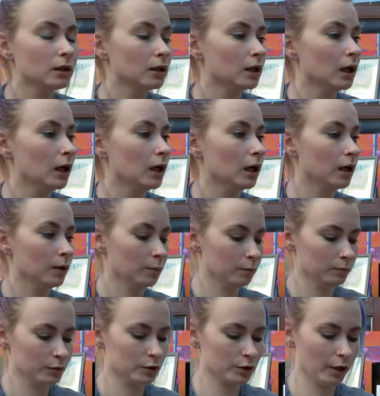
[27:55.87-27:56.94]

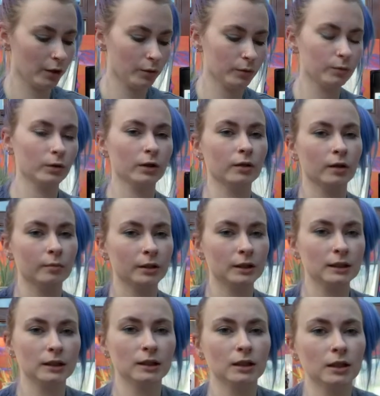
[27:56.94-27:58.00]
So what that
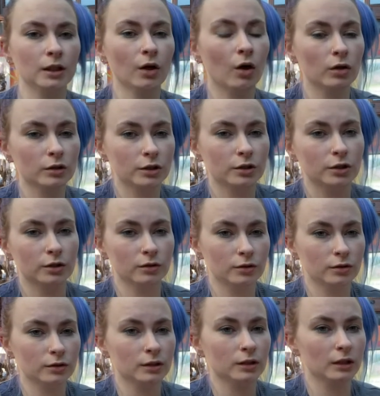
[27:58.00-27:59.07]
means is the oxygen
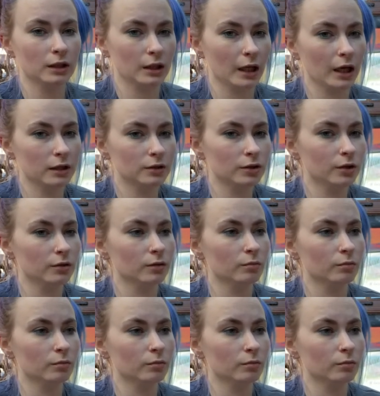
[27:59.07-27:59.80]
doesn't get to the